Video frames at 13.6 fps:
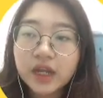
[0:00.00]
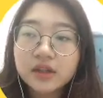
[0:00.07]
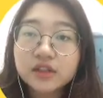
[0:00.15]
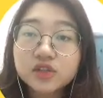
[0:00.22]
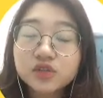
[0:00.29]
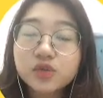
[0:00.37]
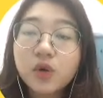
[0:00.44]

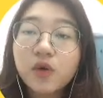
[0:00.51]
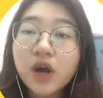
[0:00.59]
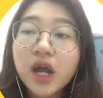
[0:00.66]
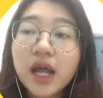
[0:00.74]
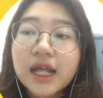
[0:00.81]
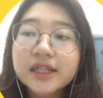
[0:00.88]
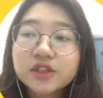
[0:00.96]
The two
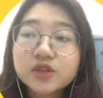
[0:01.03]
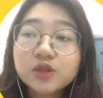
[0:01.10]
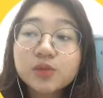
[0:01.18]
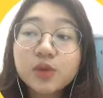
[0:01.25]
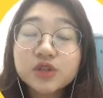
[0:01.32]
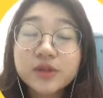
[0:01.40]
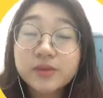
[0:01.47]
the two
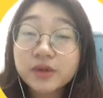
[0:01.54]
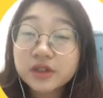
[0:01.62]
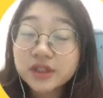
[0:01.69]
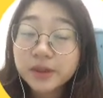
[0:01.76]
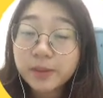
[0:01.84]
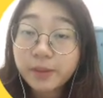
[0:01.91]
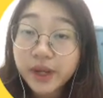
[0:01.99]
most
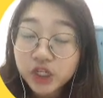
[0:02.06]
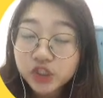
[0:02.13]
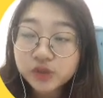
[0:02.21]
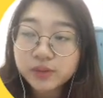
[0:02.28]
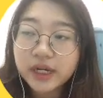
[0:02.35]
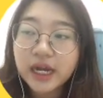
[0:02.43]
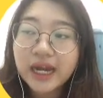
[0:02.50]
important
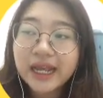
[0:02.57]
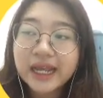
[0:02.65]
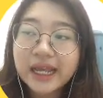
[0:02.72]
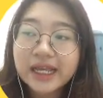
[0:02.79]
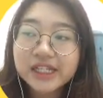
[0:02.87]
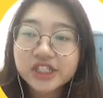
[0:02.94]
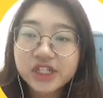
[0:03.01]
management
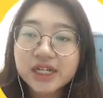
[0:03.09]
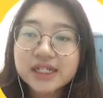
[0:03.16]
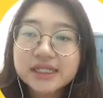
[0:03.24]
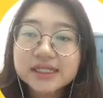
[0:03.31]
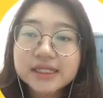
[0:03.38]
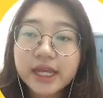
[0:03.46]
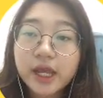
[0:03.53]

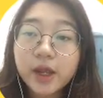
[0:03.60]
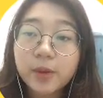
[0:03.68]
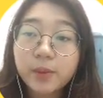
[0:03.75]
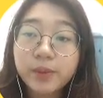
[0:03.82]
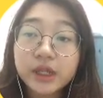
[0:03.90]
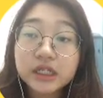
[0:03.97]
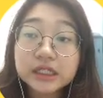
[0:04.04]
challenges
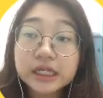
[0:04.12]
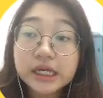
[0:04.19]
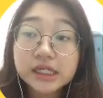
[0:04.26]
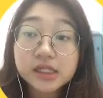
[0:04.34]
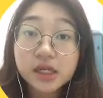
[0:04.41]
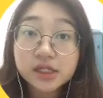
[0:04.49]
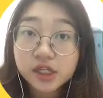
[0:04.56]
in building a
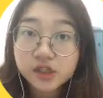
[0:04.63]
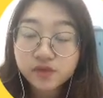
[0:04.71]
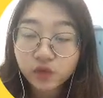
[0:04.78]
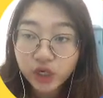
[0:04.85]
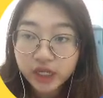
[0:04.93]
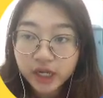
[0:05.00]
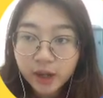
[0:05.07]

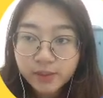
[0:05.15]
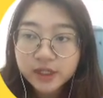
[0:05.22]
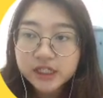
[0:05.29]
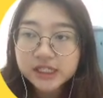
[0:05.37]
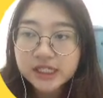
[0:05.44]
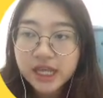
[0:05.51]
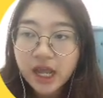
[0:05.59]
successful
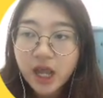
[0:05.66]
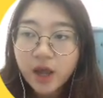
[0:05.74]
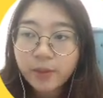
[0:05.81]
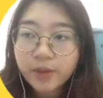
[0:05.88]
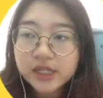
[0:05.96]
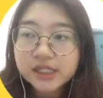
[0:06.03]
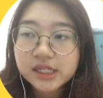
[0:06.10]
e-commerce
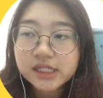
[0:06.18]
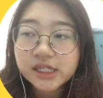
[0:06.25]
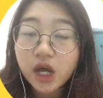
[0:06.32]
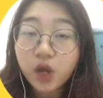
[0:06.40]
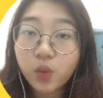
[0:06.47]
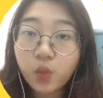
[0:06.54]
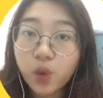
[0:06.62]
presence
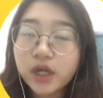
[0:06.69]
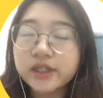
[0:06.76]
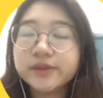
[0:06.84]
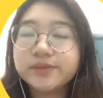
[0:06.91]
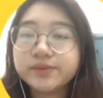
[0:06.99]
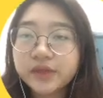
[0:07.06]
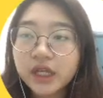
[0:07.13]
are: one,
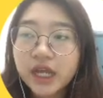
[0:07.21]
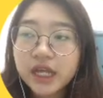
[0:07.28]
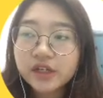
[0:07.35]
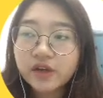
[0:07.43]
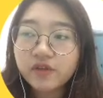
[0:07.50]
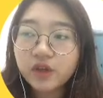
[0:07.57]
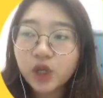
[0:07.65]

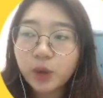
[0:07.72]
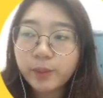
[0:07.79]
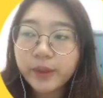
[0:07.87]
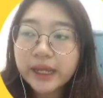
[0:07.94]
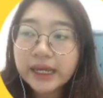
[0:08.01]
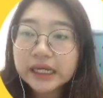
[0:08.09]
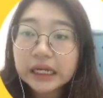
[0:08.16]

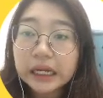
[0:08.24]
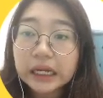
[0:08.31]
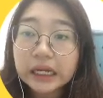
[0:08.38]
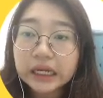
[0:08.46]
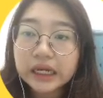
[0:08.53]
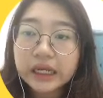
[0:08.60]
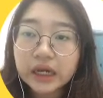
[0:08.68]
developing a
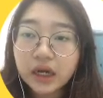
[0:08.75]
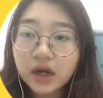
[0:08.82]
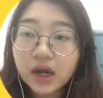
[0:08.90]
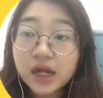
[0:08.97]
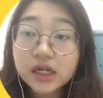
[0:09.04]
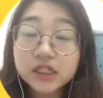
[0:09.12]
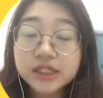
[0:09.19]
clear
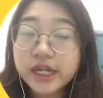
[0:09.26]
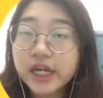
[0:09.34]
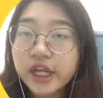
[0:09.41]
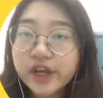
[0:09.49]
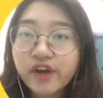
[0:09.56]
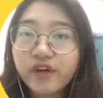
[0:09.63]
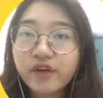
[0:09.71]

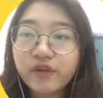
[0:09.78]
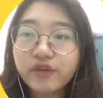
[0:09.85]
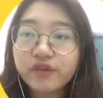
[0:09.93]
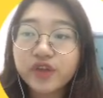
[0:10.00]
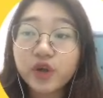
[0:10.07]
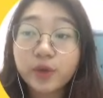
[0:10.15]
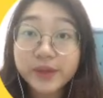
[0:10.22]
understanding of
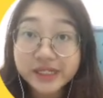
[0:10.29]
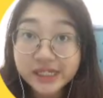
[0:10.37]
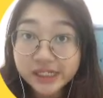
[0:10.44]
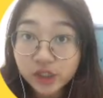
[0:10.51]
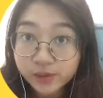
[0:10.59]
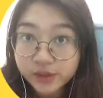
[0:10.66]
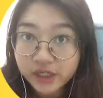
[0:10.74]
your
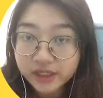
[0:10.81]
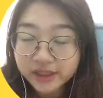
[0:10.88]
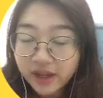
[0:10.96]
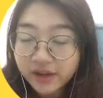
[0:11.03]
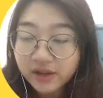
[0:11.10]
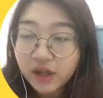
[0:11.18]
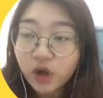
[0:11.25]
business
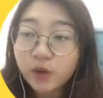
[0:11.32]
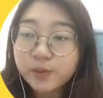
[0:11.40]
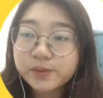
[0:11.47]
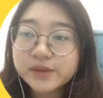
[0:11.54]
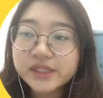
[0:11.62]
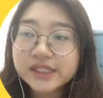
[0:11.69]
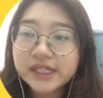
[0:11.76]

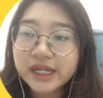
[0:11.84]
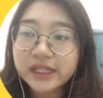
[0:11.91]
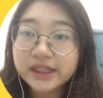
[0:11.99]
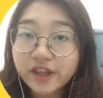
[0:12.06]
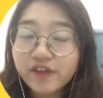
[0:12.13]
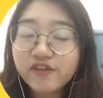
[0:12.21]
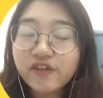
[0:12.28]

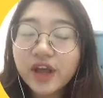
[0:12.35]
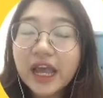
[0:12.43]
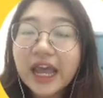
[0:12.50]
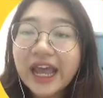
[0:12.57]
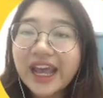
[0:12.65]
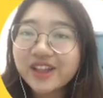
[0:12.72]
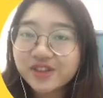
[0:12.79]
objective,
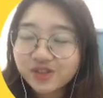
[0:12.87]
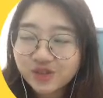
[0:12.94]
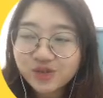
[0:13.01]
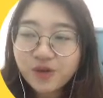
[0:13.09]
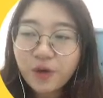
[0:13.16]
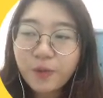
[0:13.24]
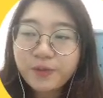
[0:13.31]
and
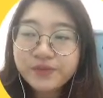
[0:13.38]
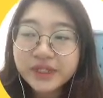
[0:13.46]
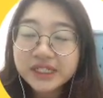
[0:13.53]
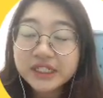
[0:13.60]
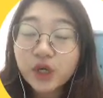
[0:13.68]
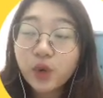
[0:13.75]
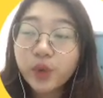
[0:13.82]
two,
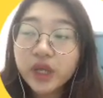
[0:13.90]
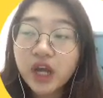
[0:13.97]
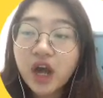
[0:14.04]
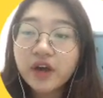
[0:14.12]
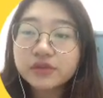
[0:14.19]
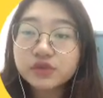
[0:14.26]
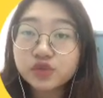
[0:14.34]
knowing
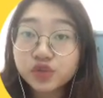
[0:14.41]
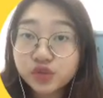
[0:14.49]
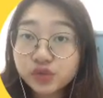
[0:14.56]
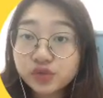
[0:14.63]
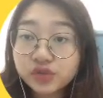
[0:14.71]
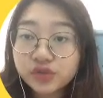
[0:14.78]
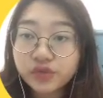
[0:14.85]
how to
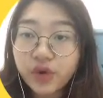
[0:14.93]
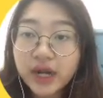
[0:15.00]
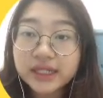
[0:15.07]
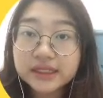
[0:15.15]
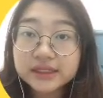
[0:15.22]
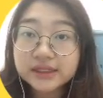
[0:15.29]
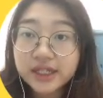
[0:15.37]
choose the right
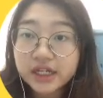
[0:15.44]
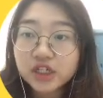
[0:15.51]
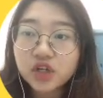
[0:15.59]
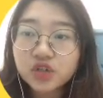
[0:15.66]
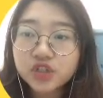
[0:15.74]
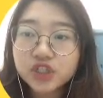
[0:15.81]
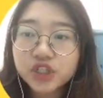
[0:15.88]

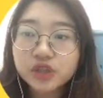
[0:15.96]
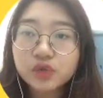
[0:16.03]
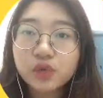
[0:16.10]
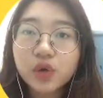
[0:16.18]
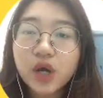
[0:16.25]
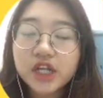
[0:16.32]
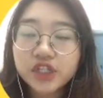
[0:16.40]
technology
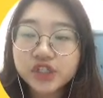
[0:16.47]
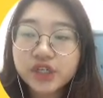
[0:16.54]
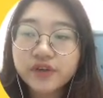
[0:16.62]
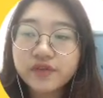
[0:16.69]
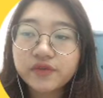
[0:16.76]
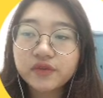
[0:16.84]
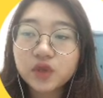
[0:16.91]
to
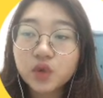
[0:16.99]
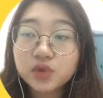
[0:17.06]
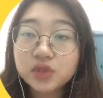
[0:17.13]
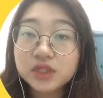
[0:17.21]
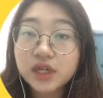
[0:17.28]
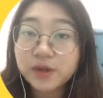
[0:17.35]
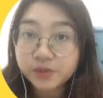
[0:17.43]
achieve
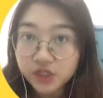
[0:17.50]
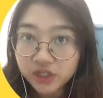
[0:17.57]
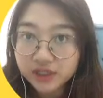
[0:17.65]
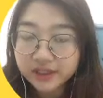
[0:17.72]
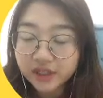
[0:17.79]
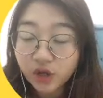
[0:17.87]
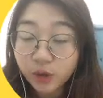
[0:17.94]
those
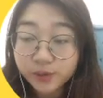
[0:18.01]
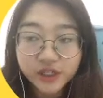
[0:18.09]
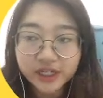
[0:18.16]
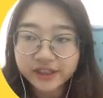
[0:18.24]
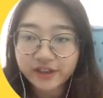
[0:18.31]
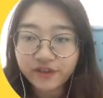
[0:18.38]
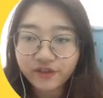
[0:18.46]

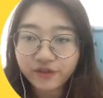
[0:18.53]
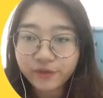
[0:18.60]
objectives.